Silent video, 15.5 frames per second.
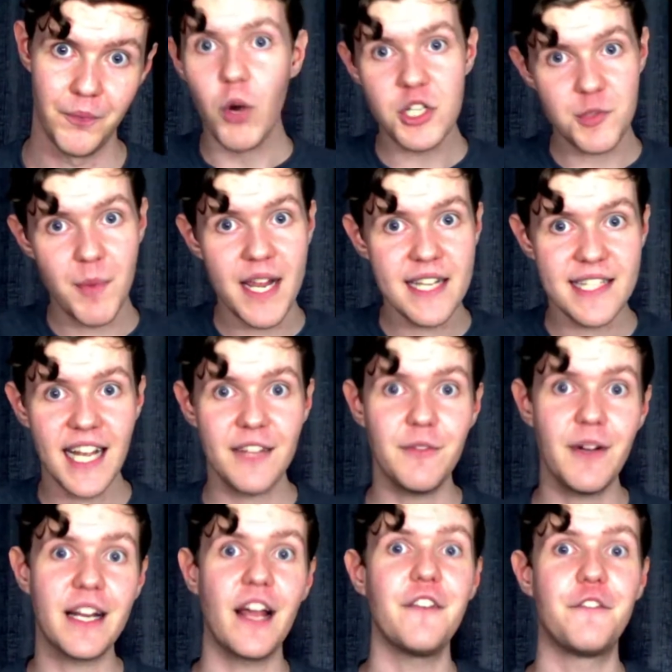Which means that
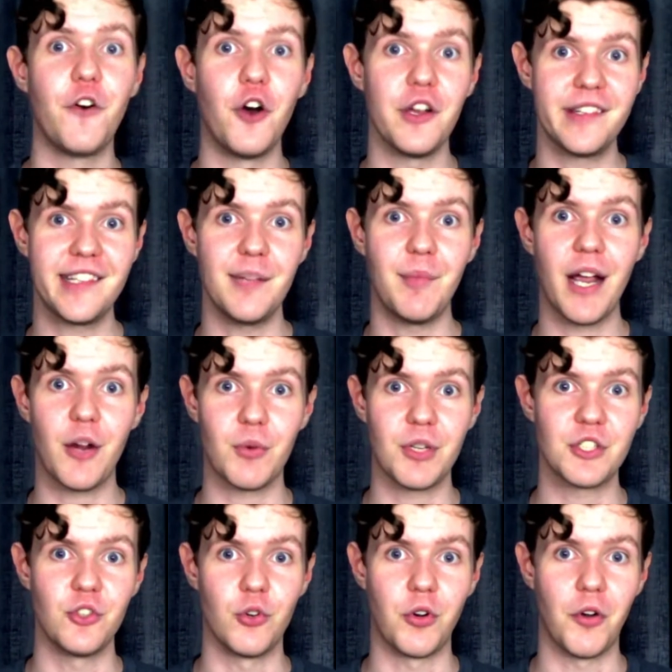when I first did my
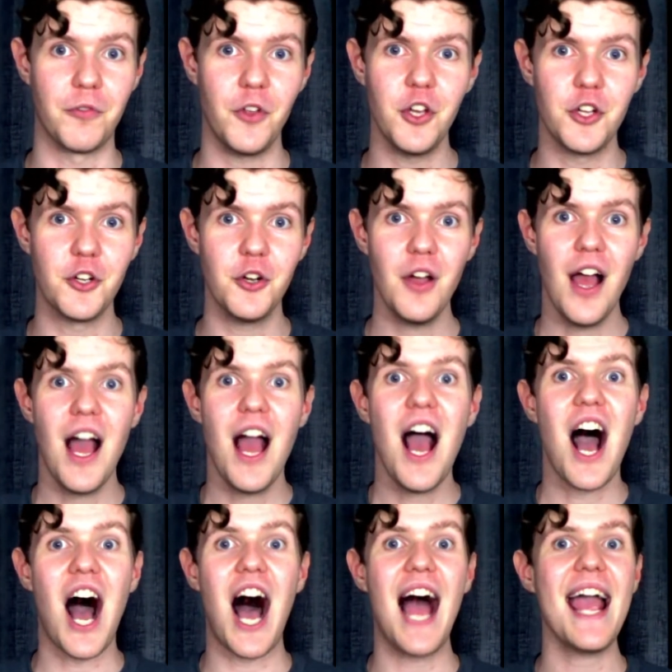original review,
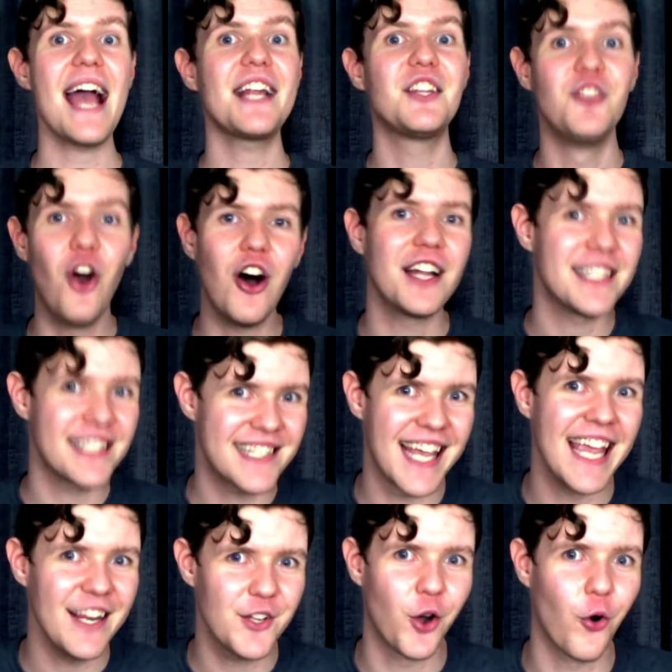I had not
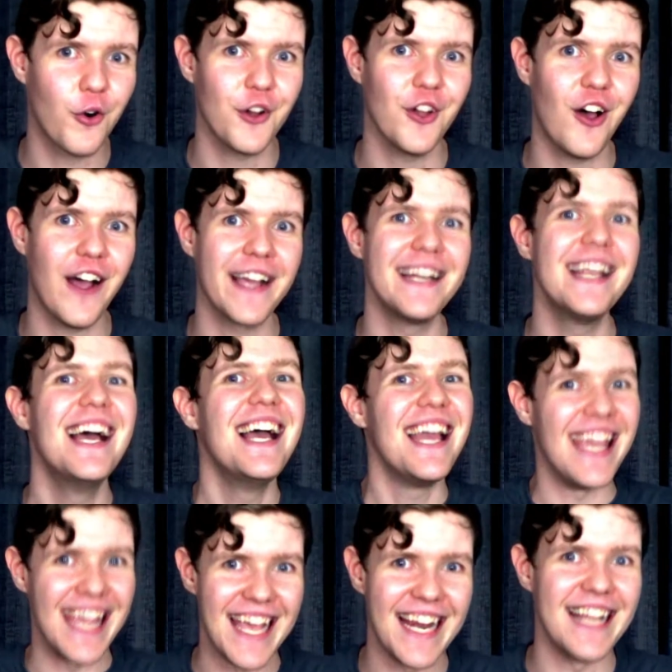seen Coraline
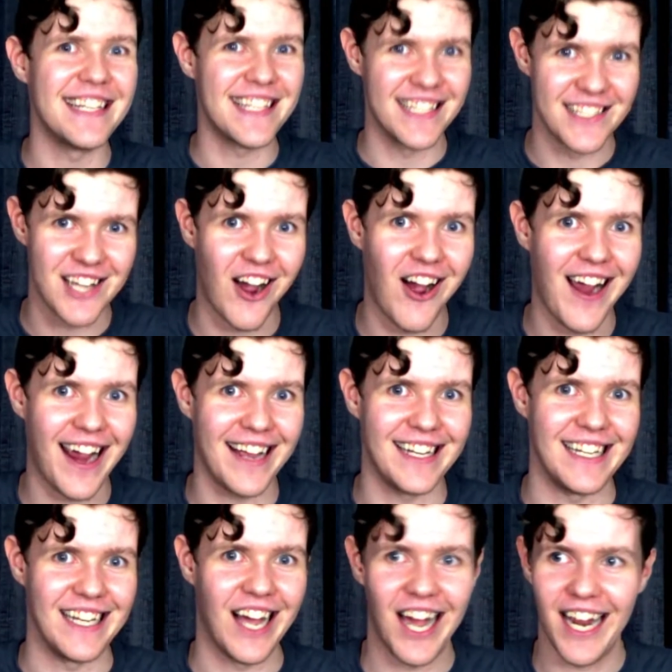in its
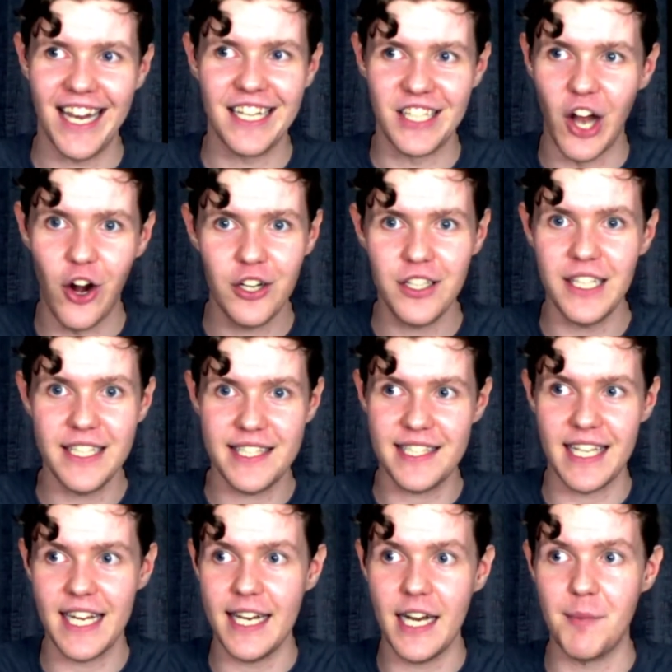entirety. I'd only
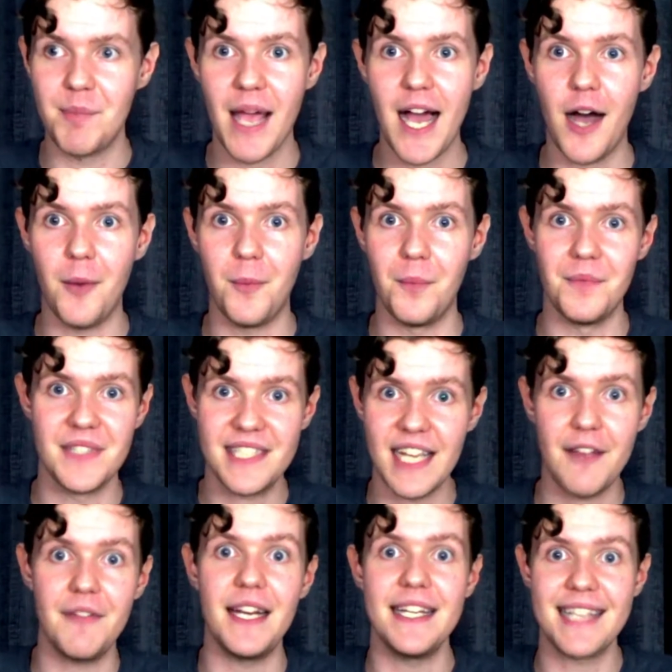seen about
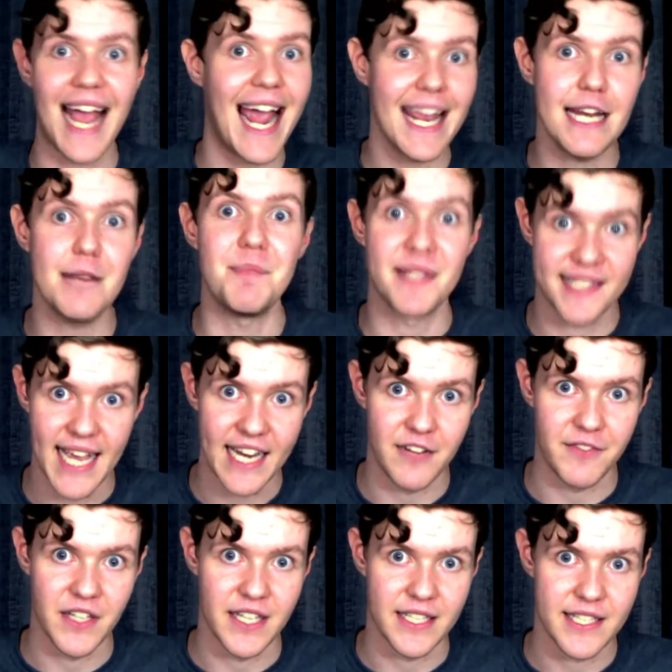70 to 80%
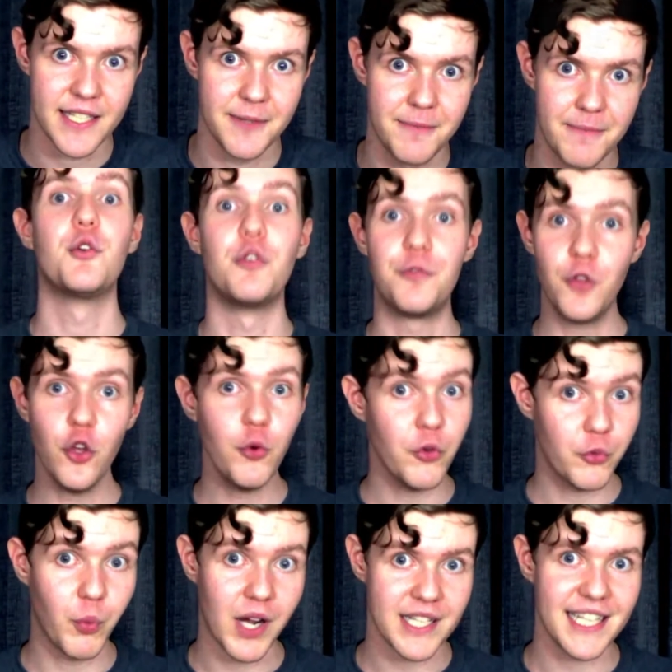of it. The review
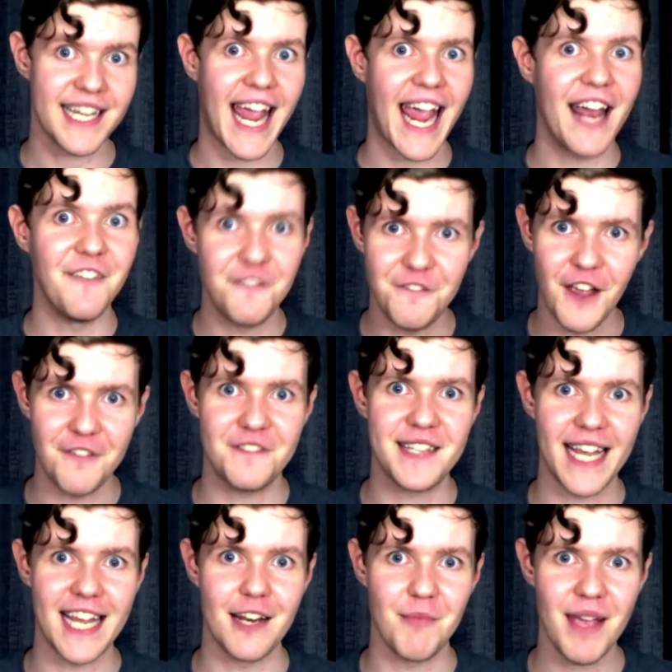was once again
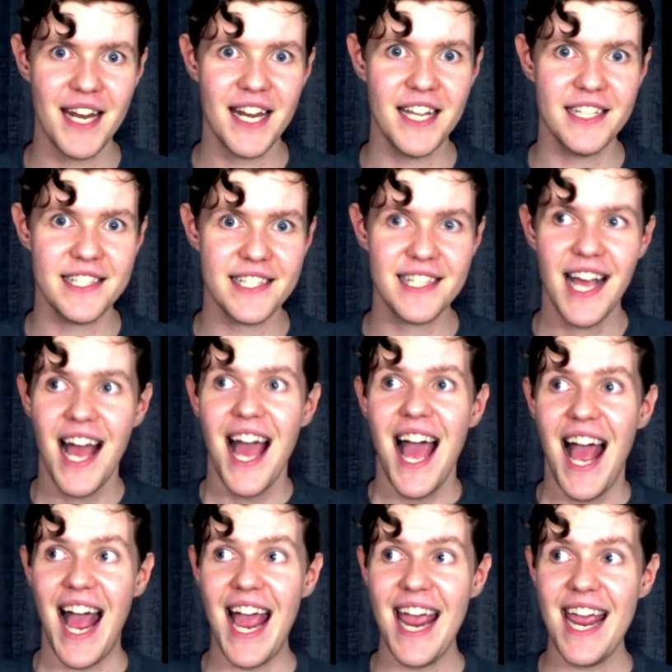15 minutes,
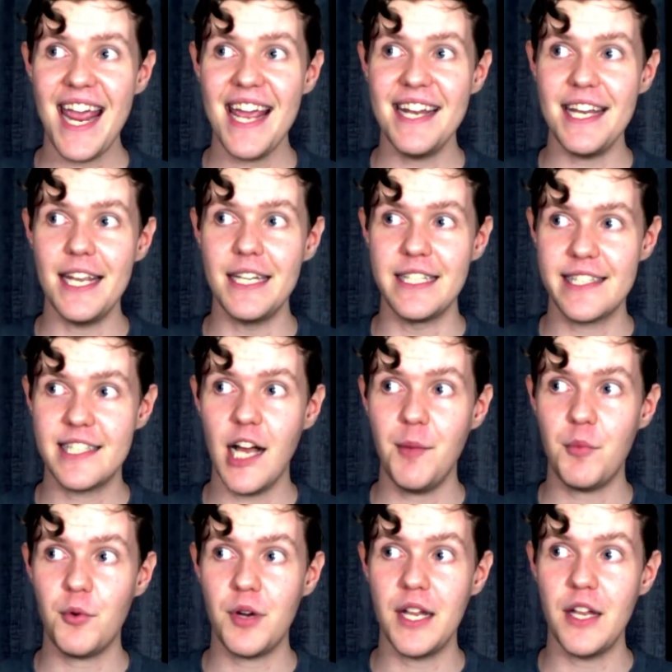and in
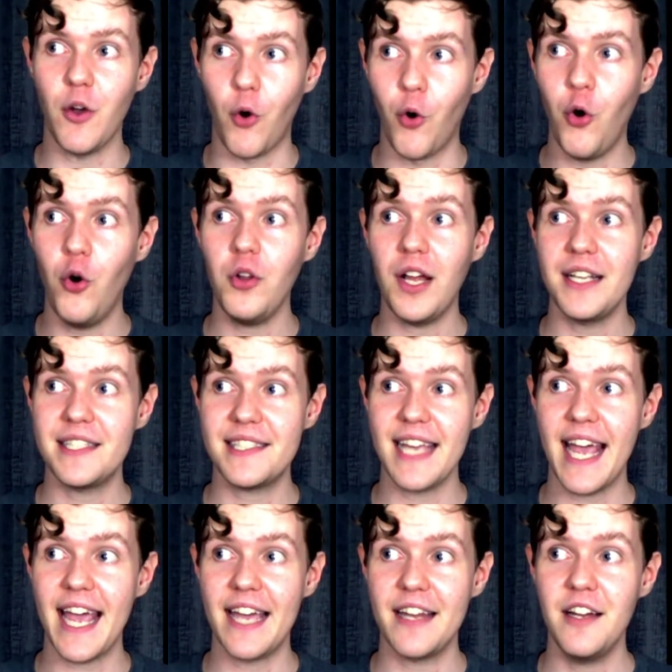summary, all I
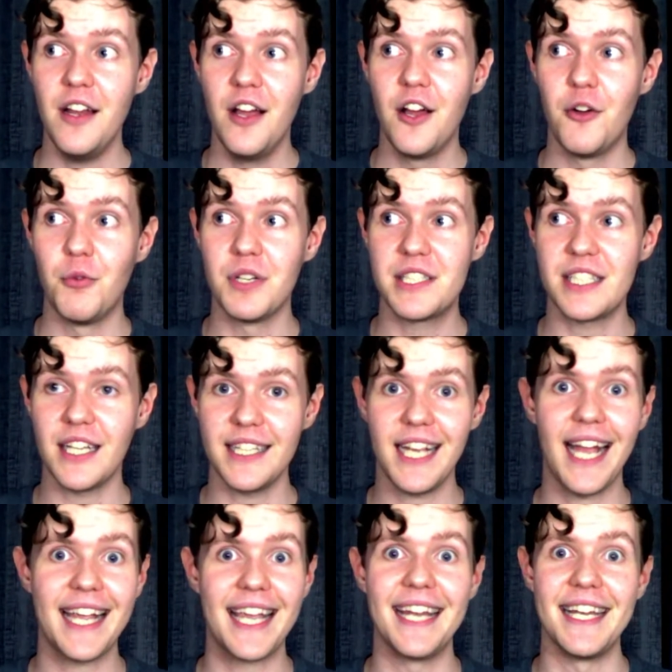said was
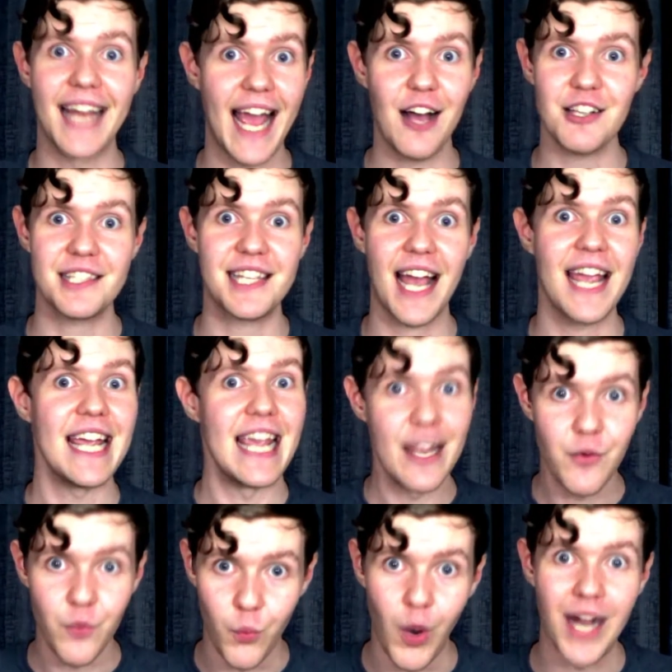something I can now say
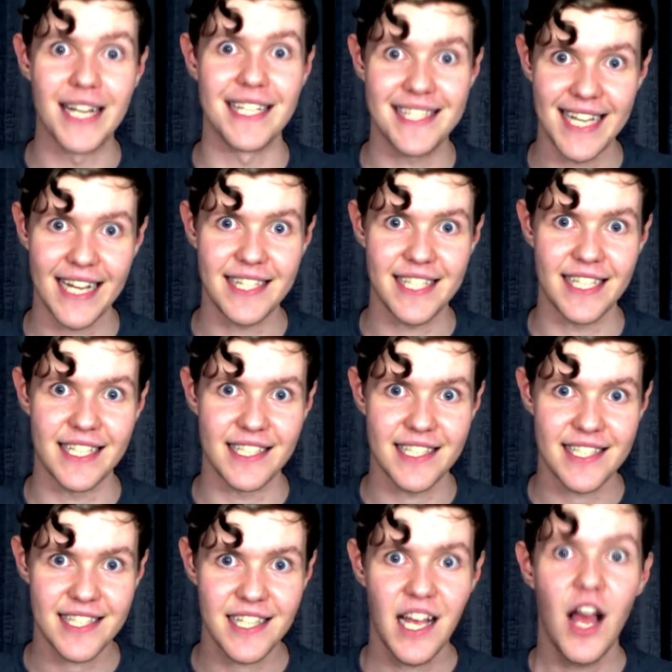in one
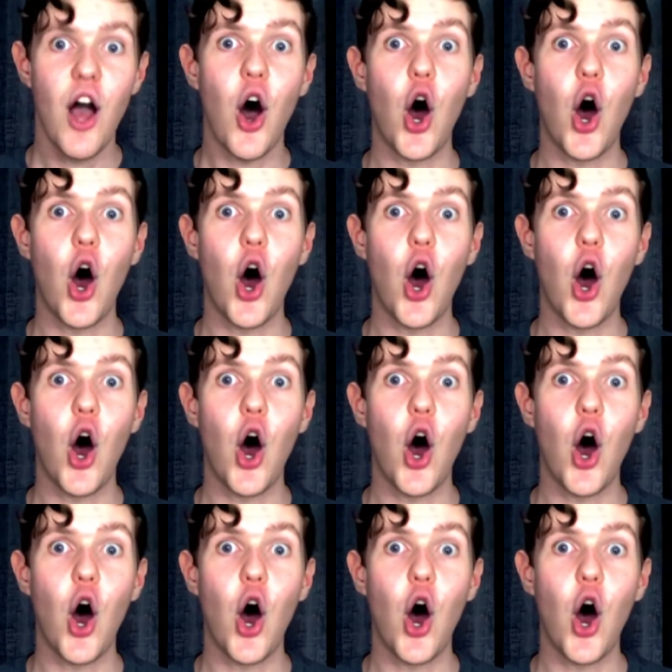sentence.